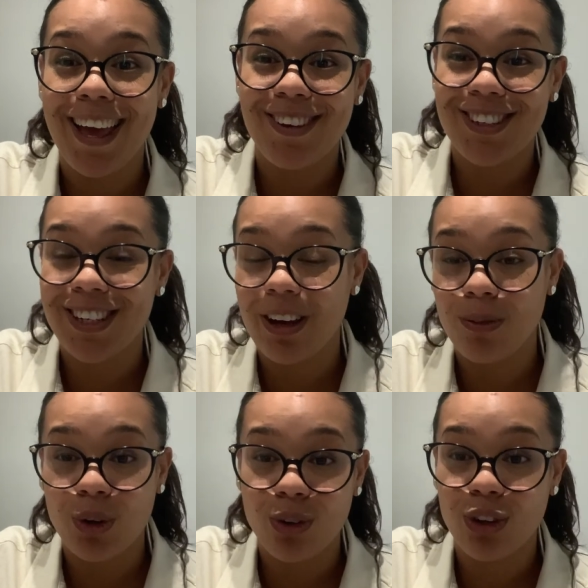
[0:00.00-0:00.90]
you know,
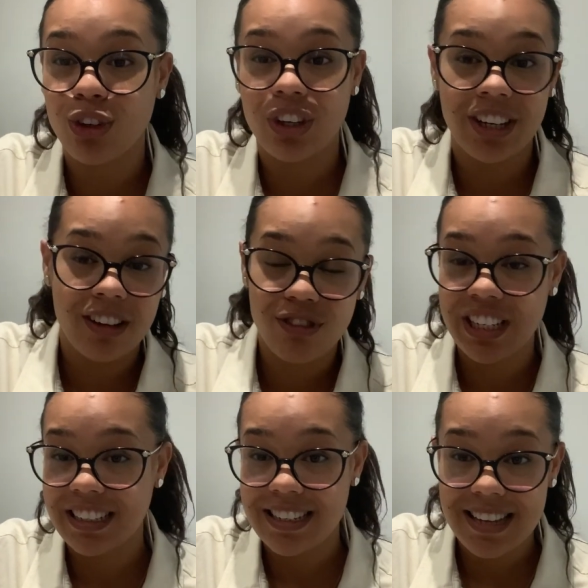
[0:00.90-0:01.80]
or
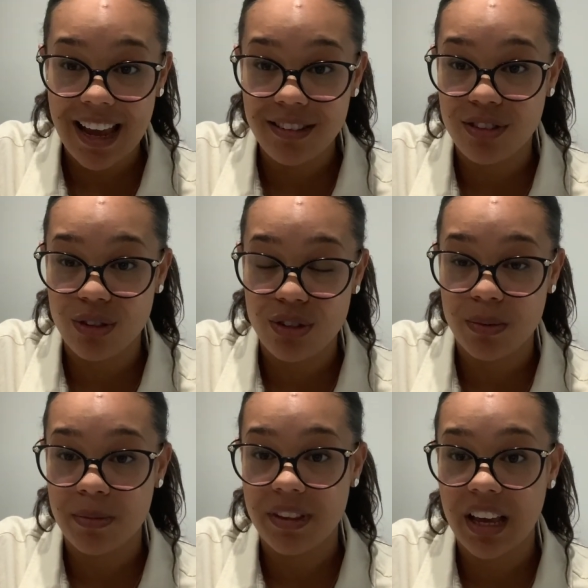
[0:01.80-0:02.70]
reading a text or
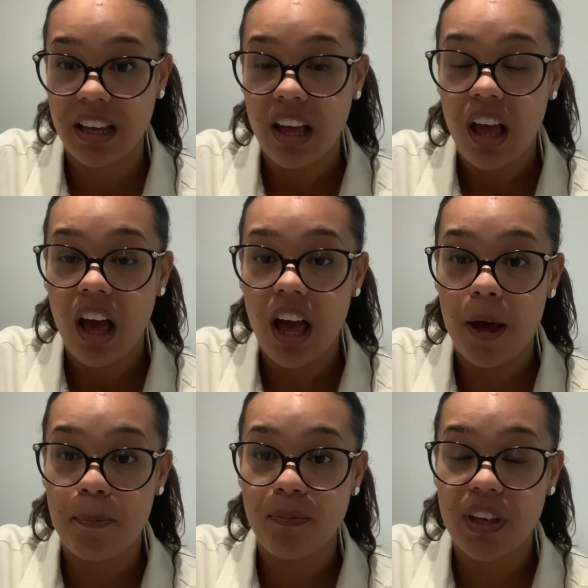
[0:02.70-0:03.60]
something.
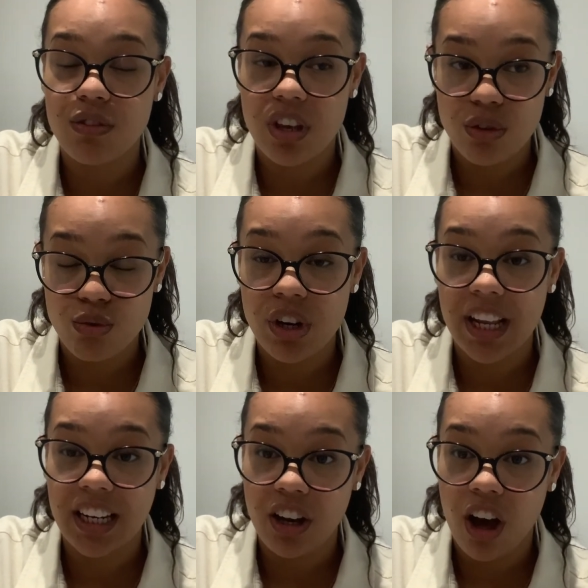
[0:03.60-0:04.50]
It's
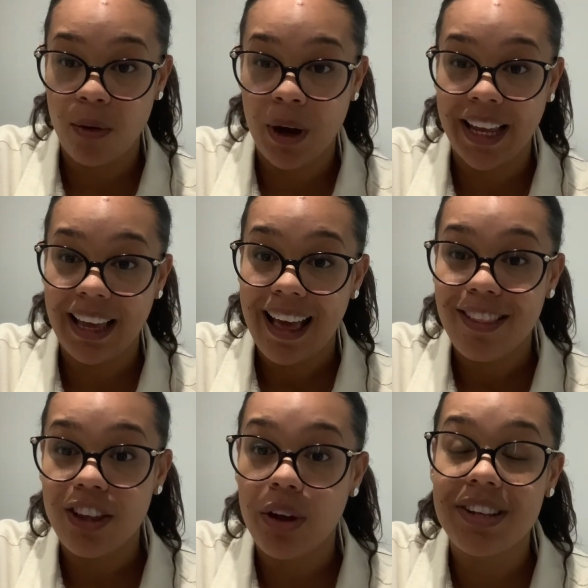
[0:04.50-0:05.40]
really lightweight.
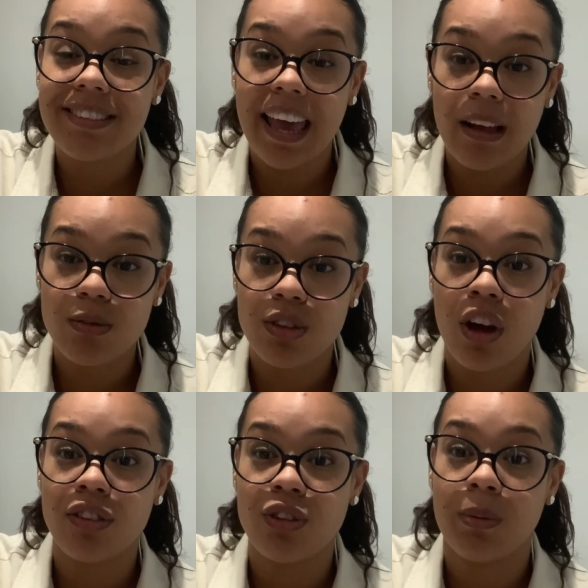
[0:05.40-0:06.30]
The only
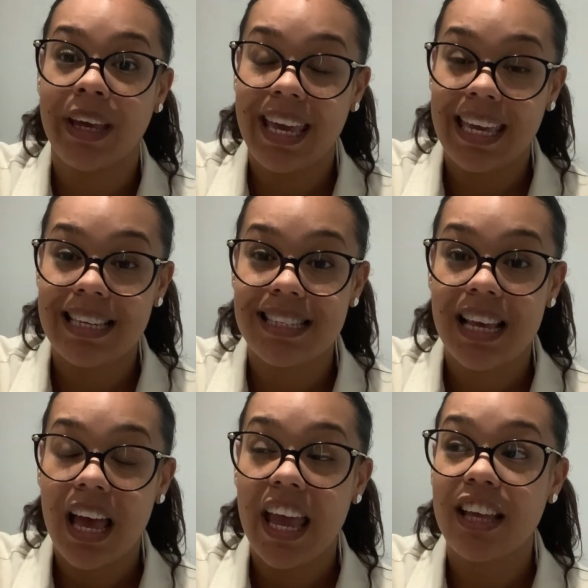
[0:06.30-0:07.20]
downside to it is
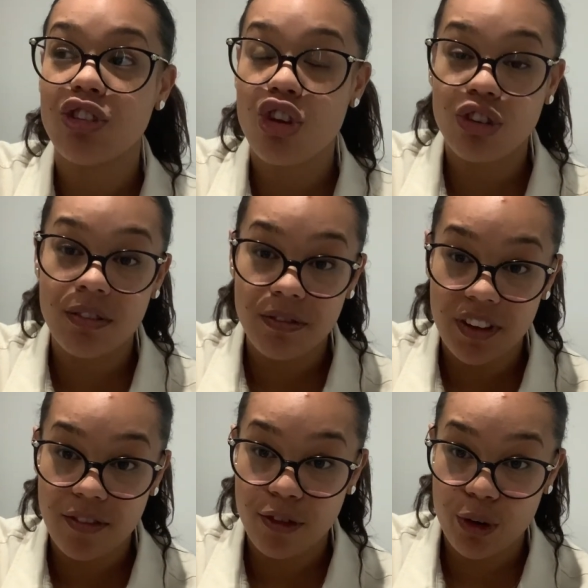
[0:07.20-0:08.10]
it doesn't
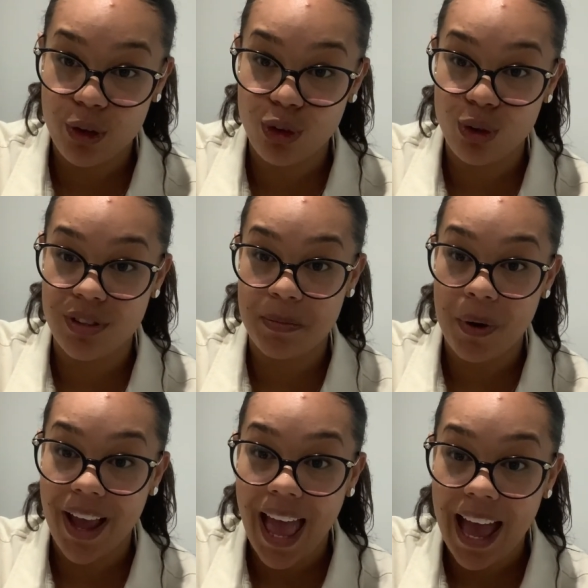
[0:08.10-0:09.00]
fit through the doors in my
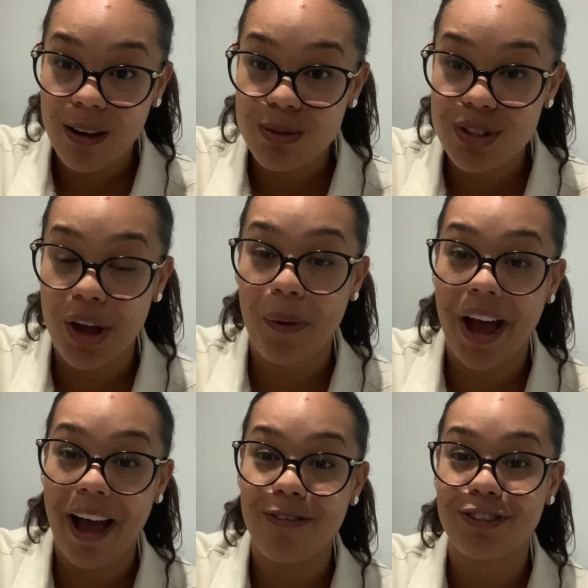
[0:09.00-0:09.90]
house, so I
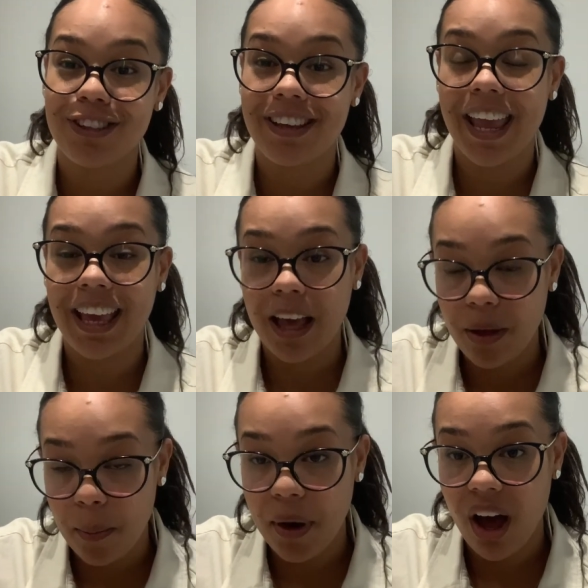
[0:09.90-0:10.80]
have to take it
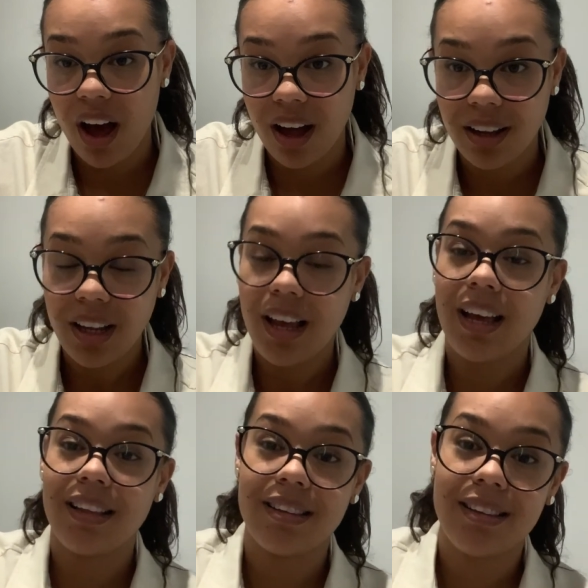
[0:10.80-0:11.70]
apart
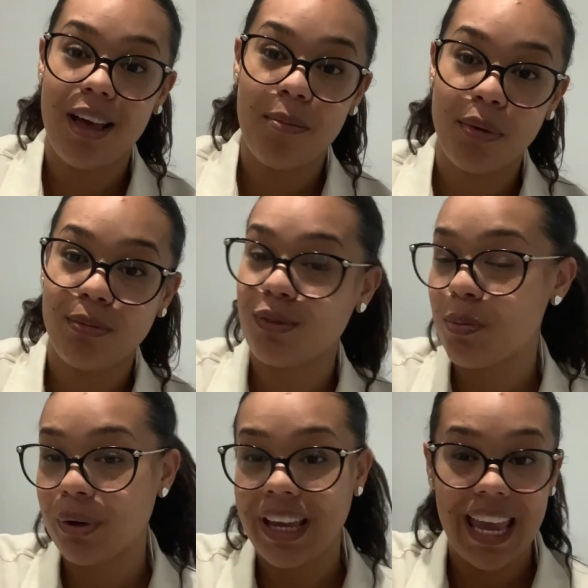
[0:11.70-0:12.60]
and to
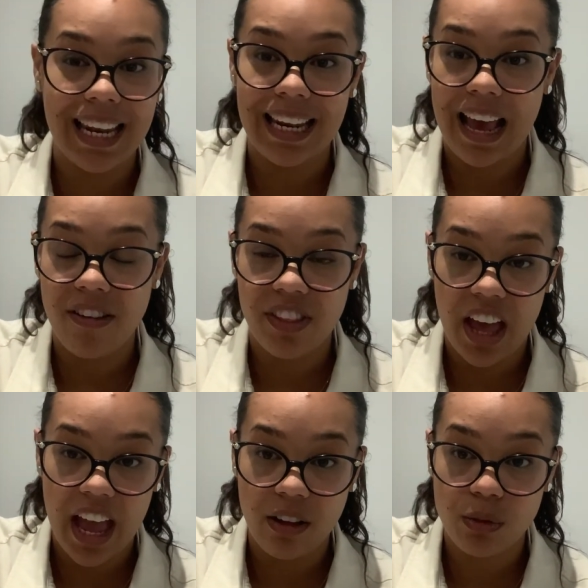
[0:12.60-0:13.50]
bring it in and out of the
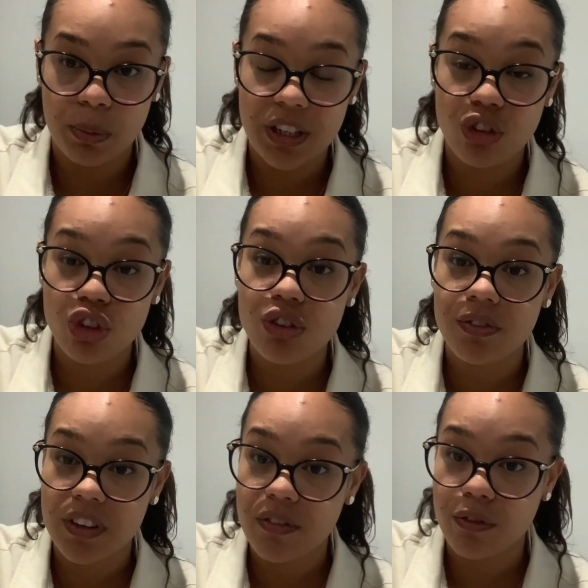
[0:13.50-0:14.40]
house. But it does
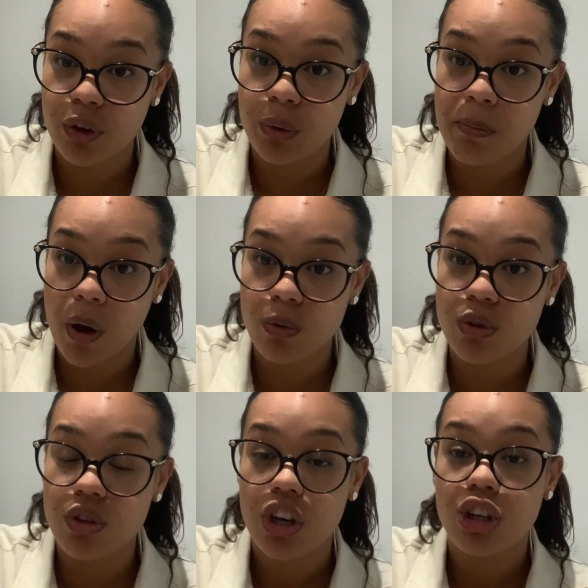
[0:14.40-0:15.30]
fit through most
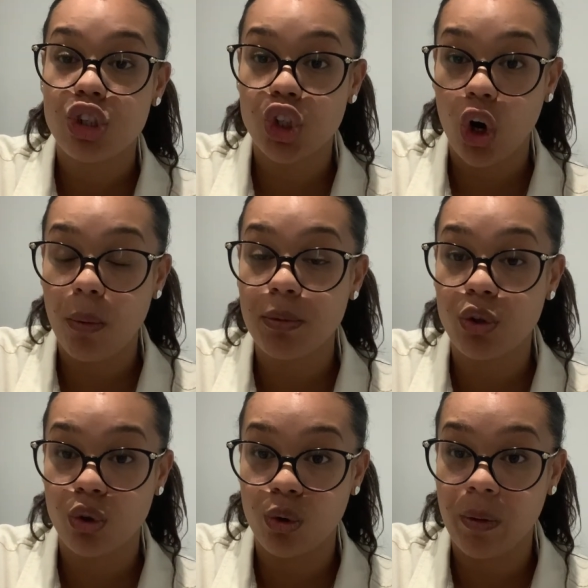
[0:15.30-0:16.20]
shop
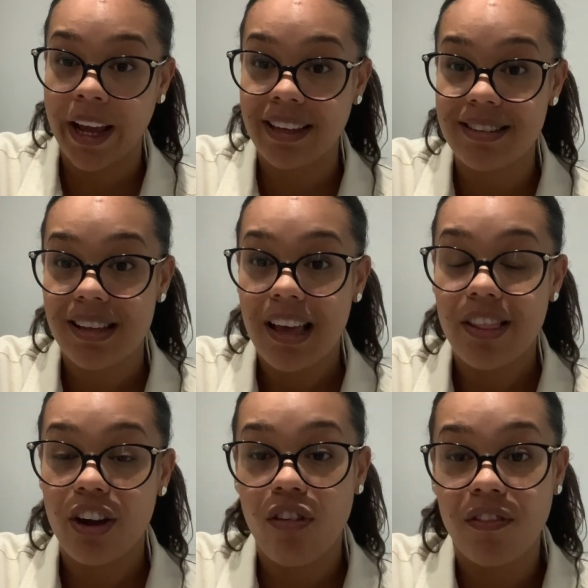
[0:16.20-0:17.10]
doorways
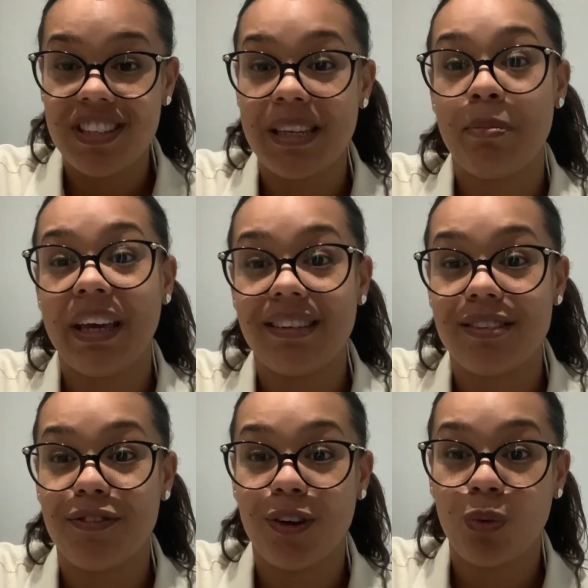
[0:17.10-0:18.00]
that are obviously bigger to
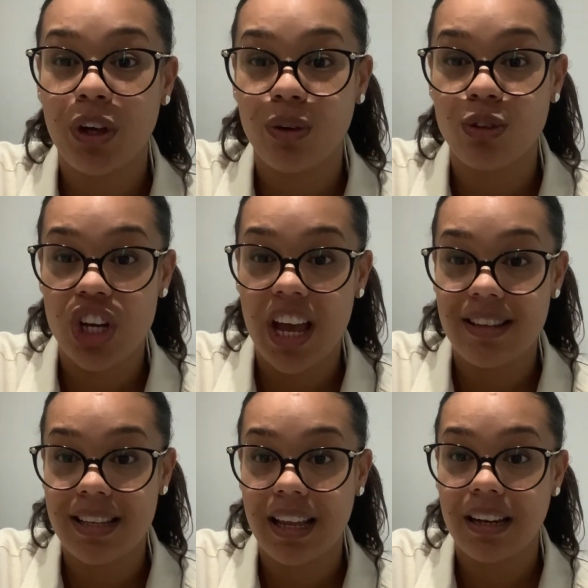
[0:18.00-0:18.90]
fit wheelchairs
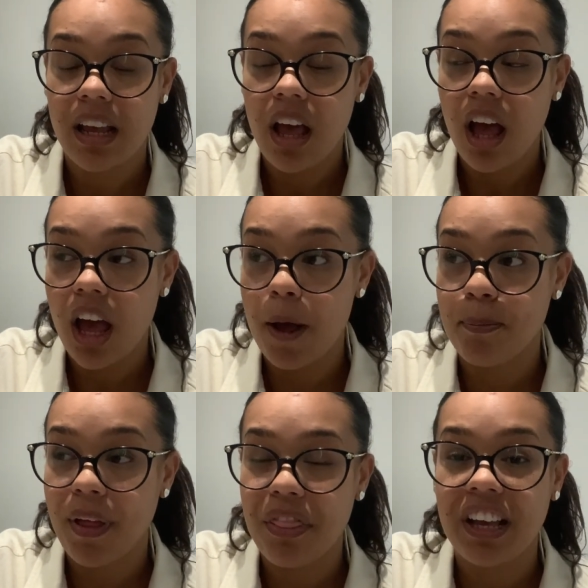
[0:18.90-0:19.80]
in.
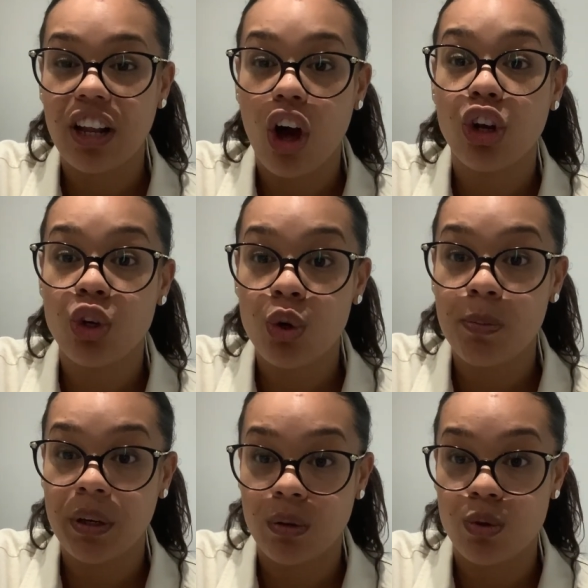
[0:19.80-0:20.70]
I think a lot of new
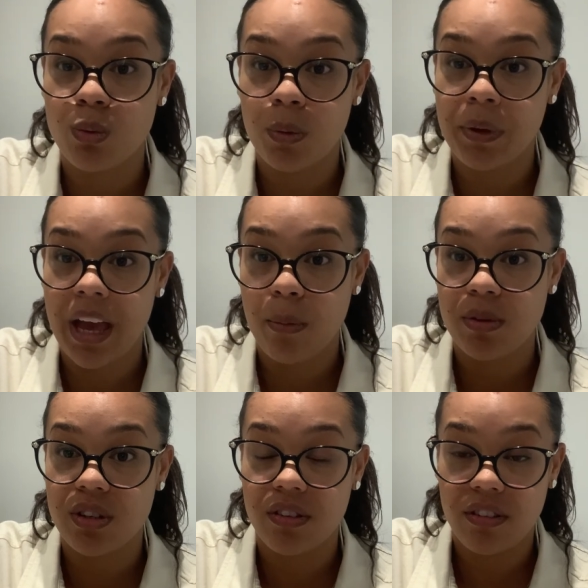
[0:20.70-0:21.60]
builds will be able
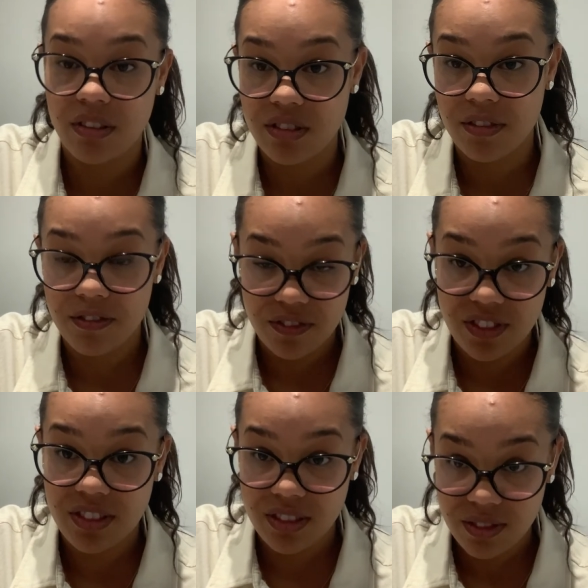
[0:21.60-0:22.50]
to
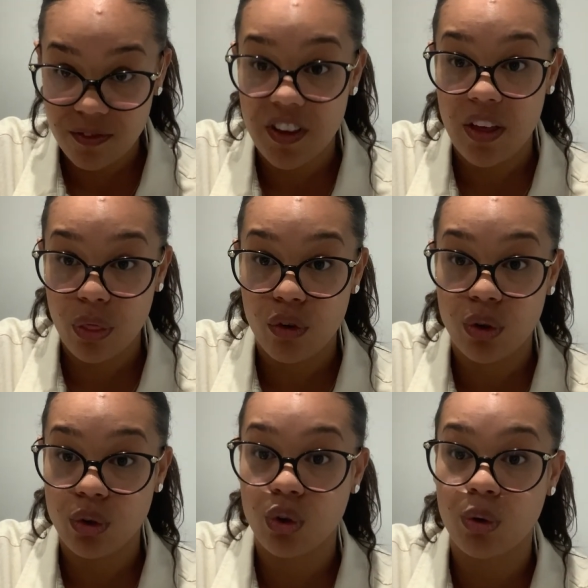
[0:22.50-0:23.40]
fit through the
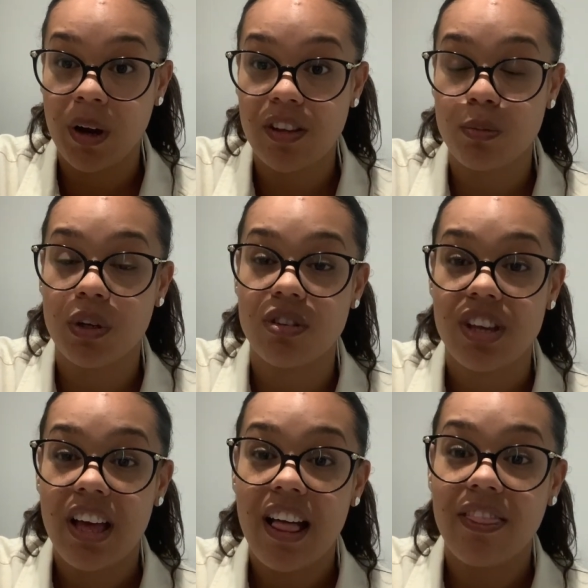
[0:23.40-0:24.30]
doorways because
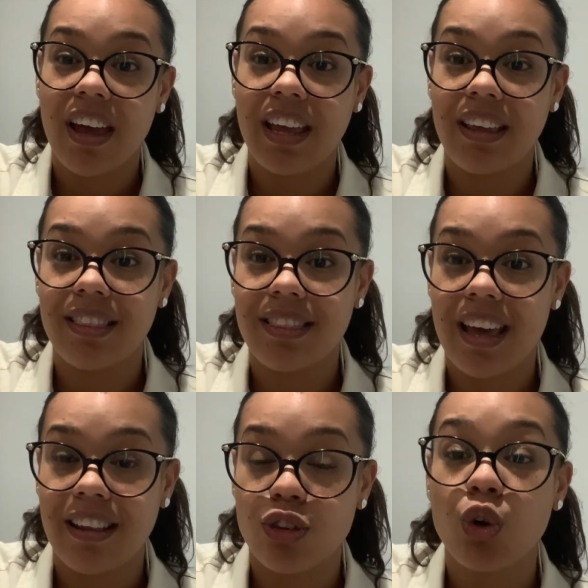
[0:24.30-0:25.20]

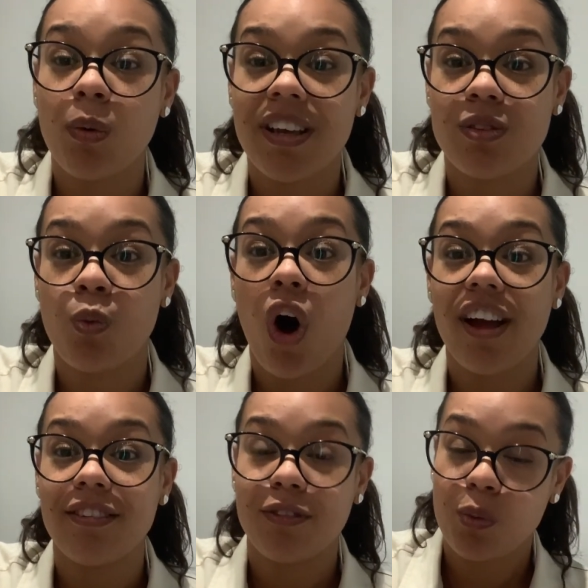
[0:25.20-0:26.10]
their doorways are wider
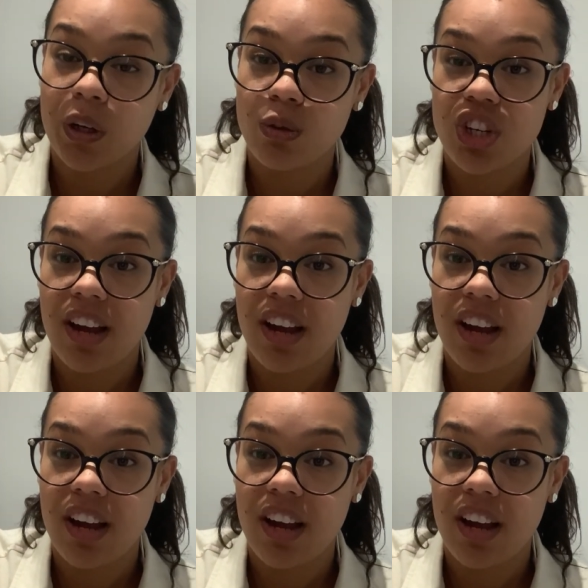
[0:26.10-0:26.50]
for wheelchair